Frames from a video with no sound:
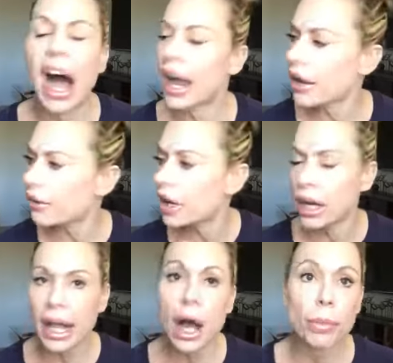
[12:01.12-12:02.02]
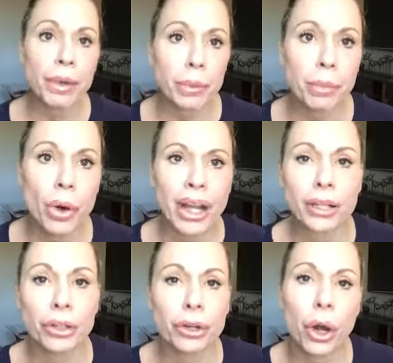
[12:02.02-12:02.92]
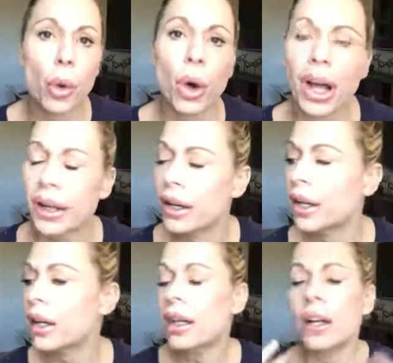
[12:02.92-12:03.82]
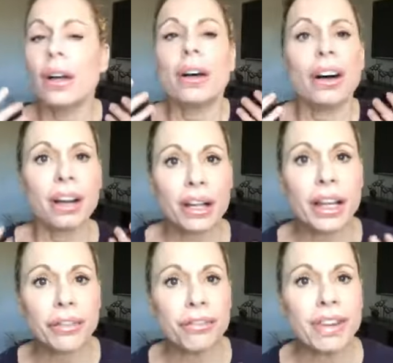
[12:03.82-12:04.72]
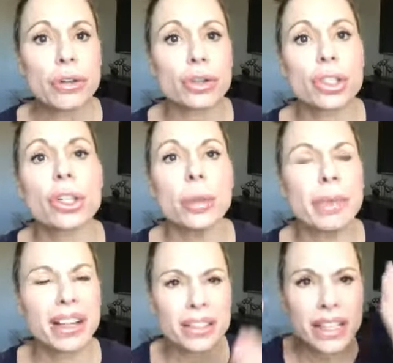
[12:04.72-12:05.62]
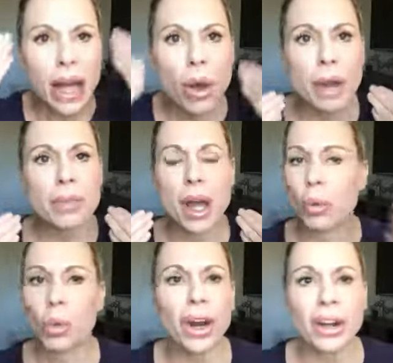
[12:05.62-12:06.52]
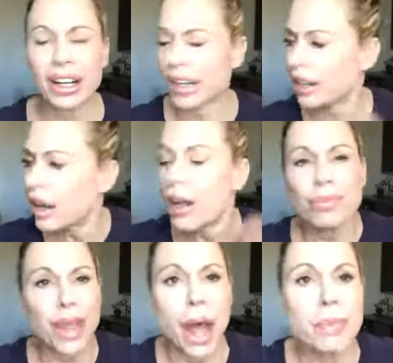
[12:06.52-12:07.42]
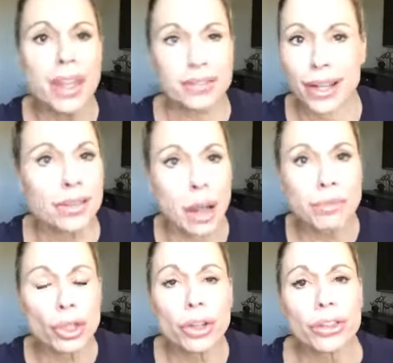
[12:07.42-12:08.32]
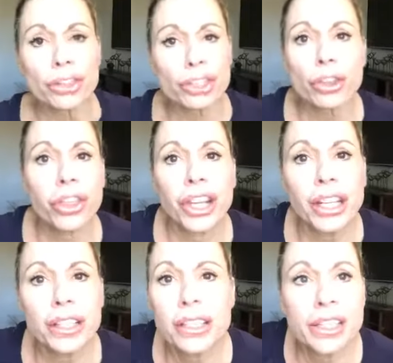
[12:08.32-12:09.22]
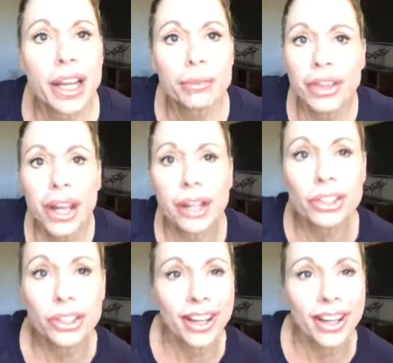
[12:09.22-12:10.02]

I have cut out people, and you know what? It feels good because now I'm not worried. Like, I'm not, I'm sure they're still thinking the same things